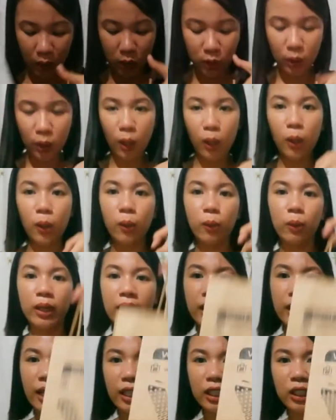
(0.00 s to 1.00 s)
So,
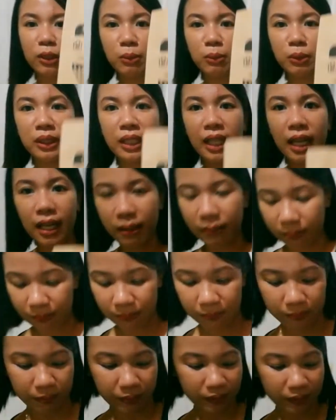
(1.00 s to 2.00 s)
ito muna.
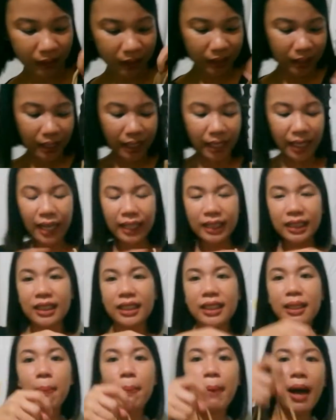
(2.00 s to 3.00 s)

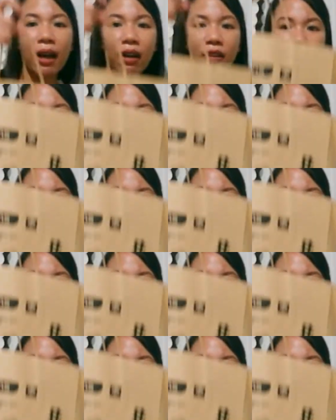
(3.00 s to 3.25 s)
Last na bag